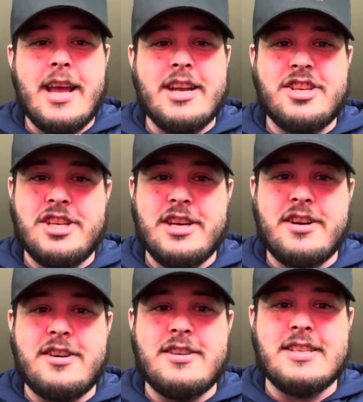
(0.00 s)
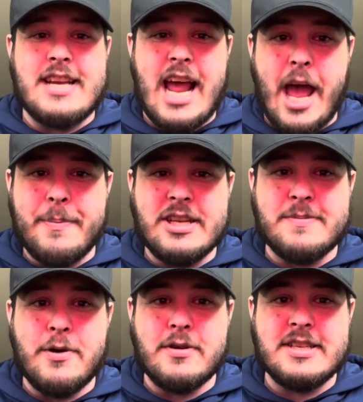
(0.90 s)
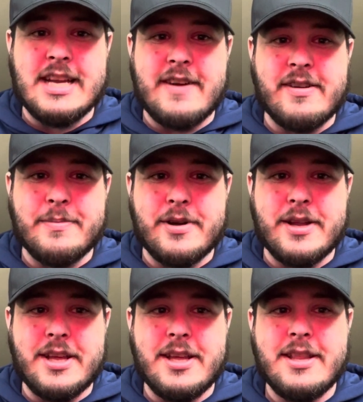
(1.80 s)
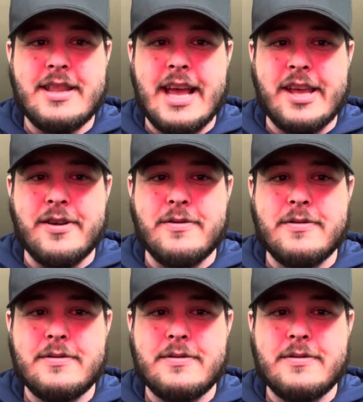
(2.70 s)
cheers, and happy smokes to everybody. Thank you.